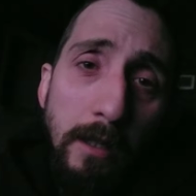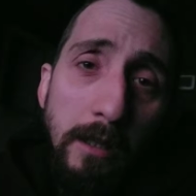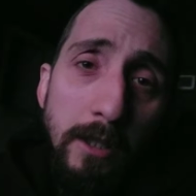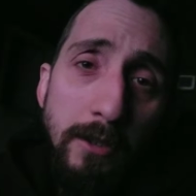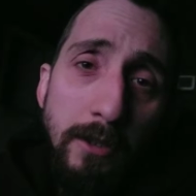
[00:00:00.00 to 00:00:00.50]

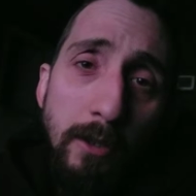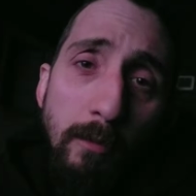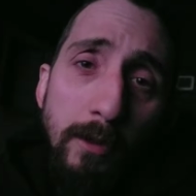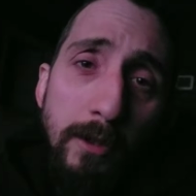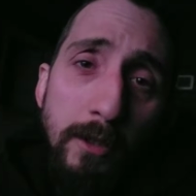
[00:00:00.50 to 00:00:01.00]
Listen to
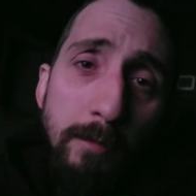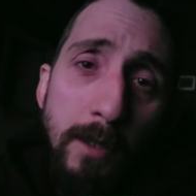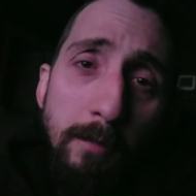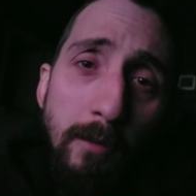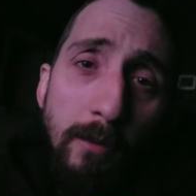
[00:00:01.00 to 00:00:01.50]
what these
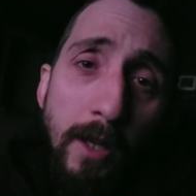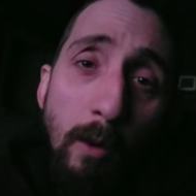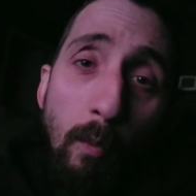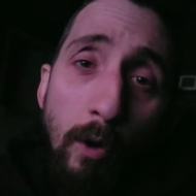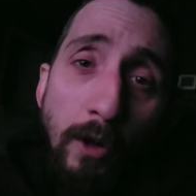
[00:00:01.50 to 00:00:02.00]
people
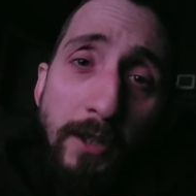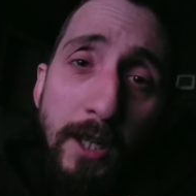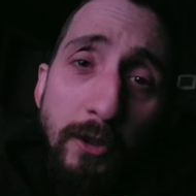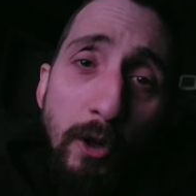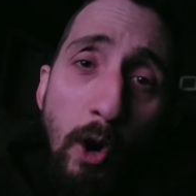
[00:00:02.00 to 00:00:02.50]
that worked
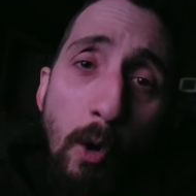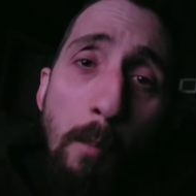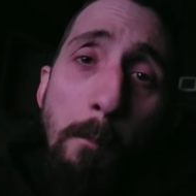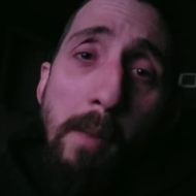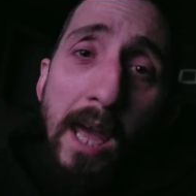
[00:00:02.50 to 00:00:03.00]
at their
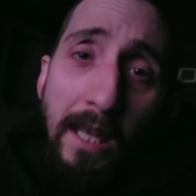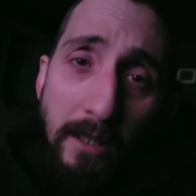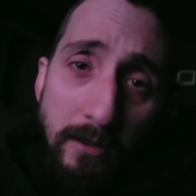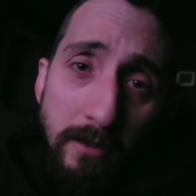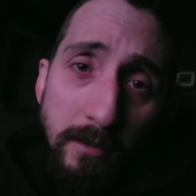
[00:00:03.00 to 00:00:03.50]
own
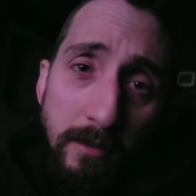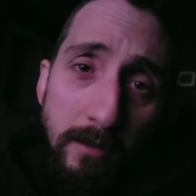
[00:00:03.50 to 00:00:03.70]
banks